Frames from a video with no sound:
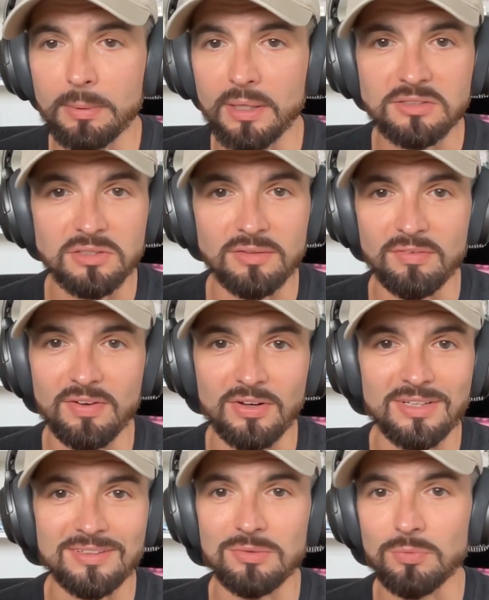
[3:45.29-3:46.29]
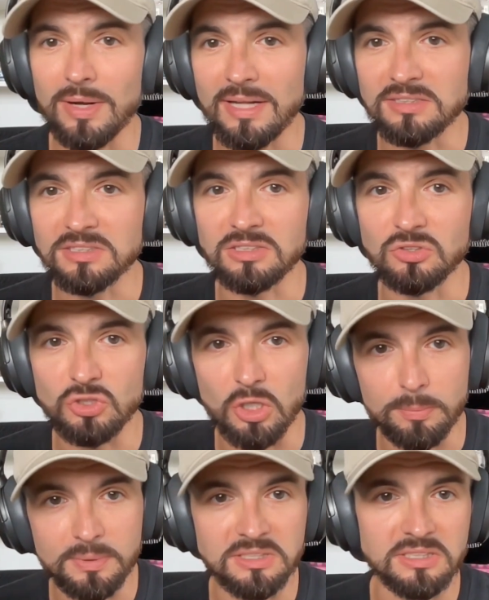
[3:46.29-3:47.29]
but also have a variant in REST and
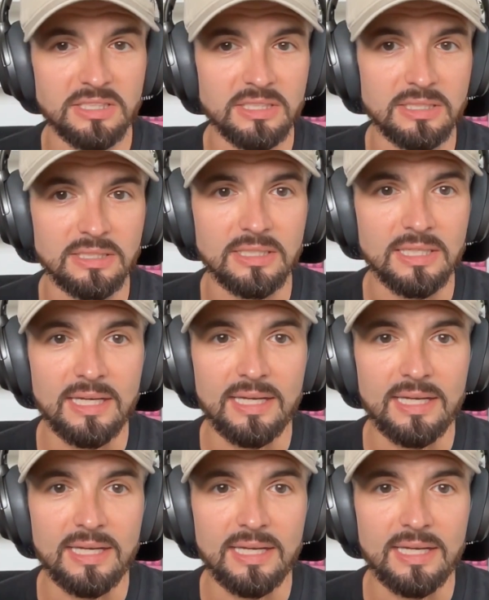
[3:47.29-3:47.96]
gRPC